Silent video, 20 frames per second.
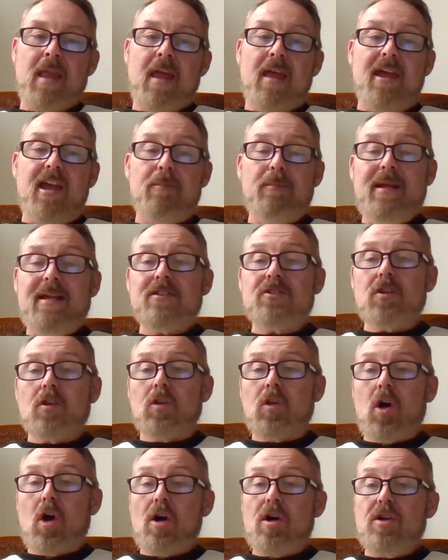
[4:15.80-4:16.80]
It means
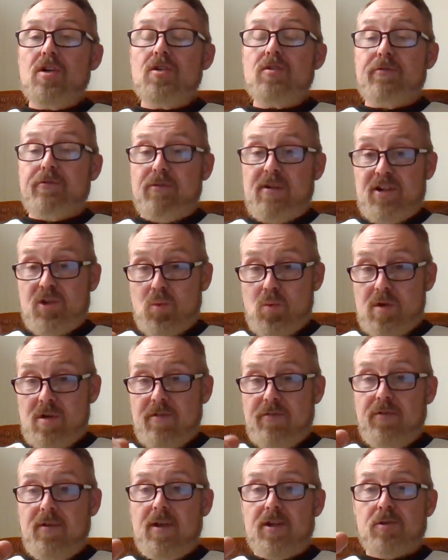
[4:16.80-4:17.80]
large freshwater
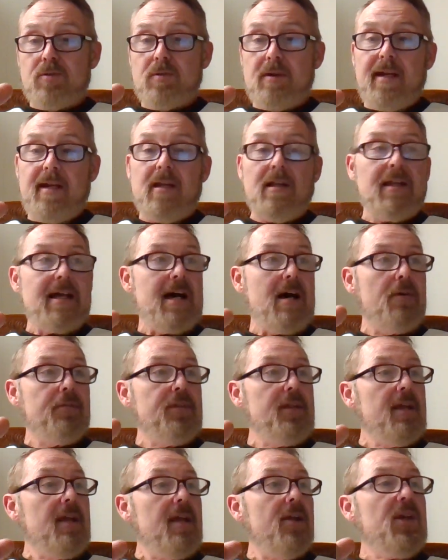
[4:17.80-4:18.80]
fish, right? He allowed
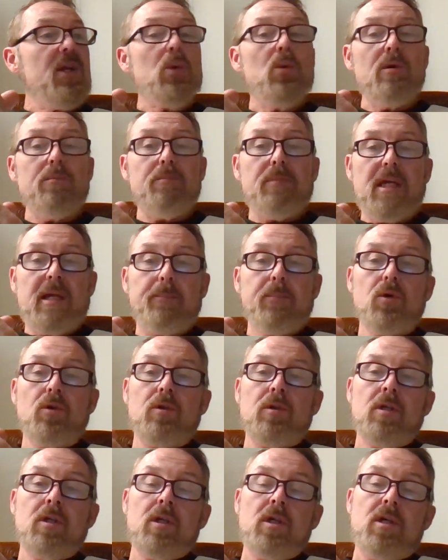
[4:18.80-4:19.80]
the Inuit people
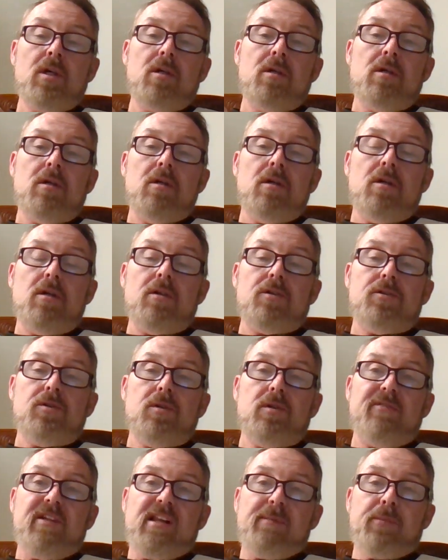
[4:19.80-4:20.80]
to
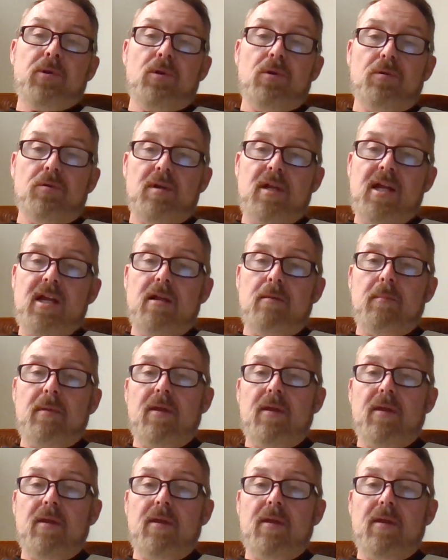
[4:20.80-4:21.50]
develop their own name.